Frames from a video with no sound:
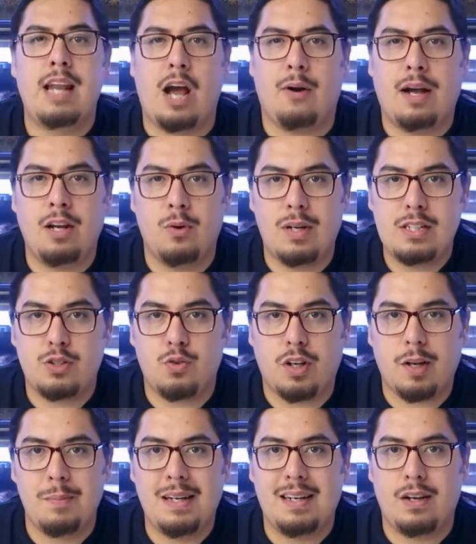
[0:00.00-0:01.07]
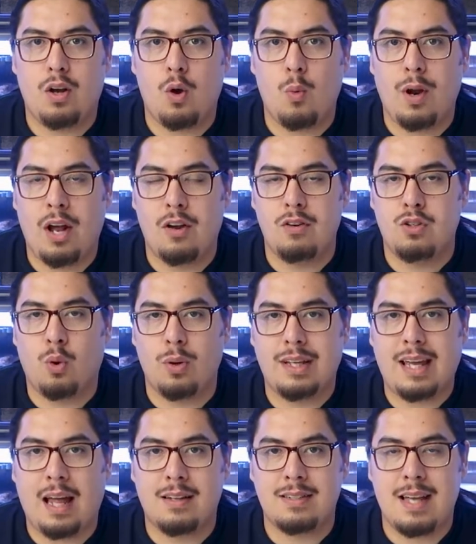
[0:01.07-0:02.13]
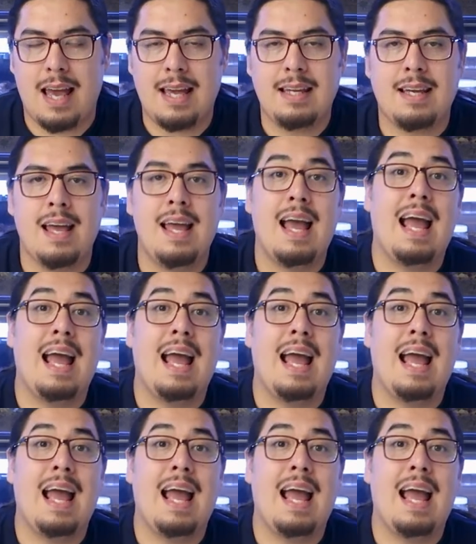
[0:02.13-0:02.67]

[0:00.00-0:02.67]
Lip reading: Now, I know I just recommended a 120 gallon tank,